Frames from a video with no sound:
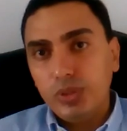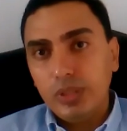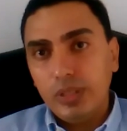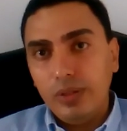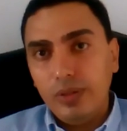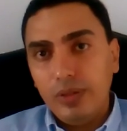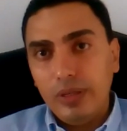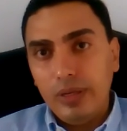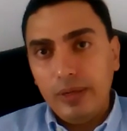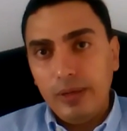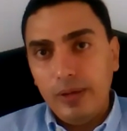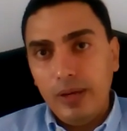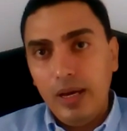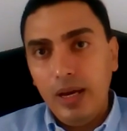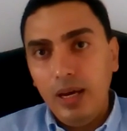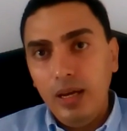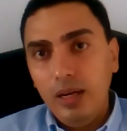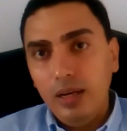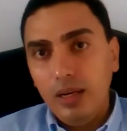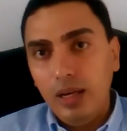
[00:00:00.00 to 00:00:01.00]
put a
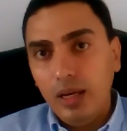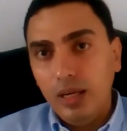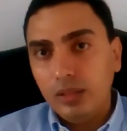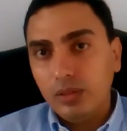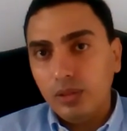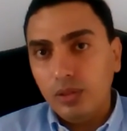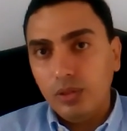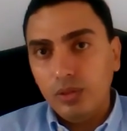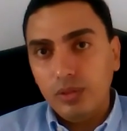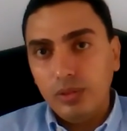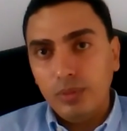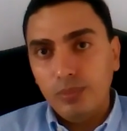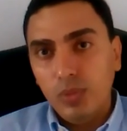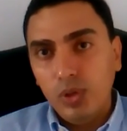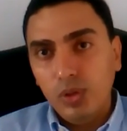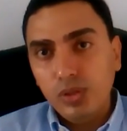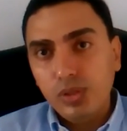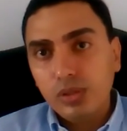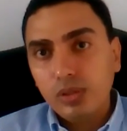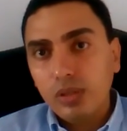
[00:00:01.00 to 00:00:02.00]
highlight on the
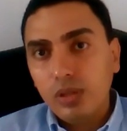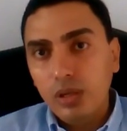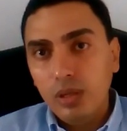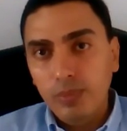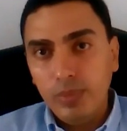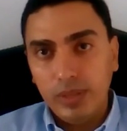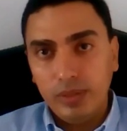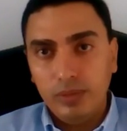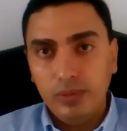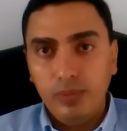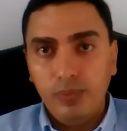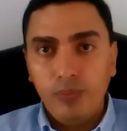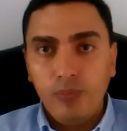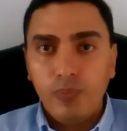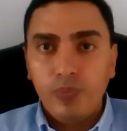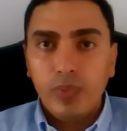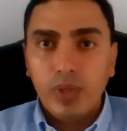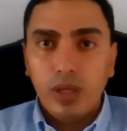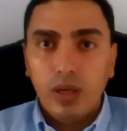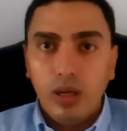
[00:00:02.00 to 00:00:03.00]
most common
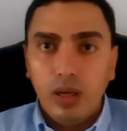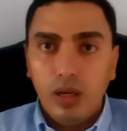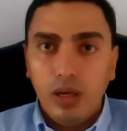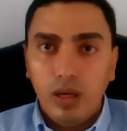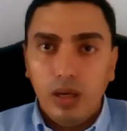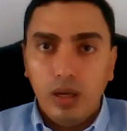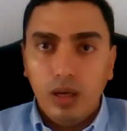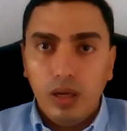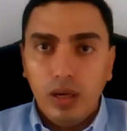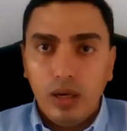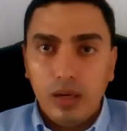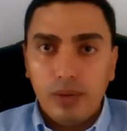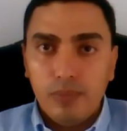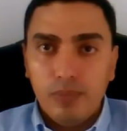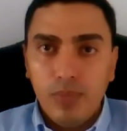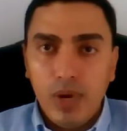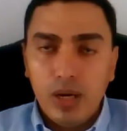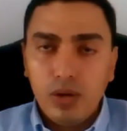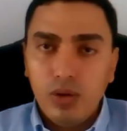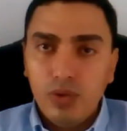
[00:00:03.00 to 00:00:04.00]

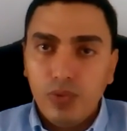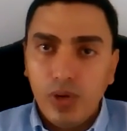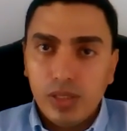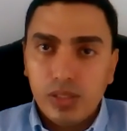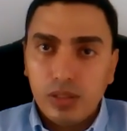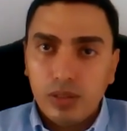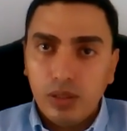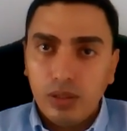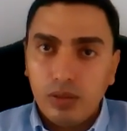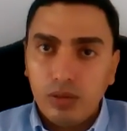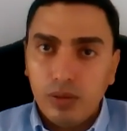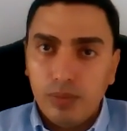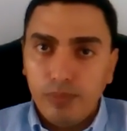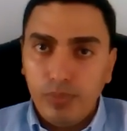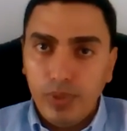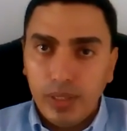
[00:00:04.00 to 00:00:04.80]
macrovascular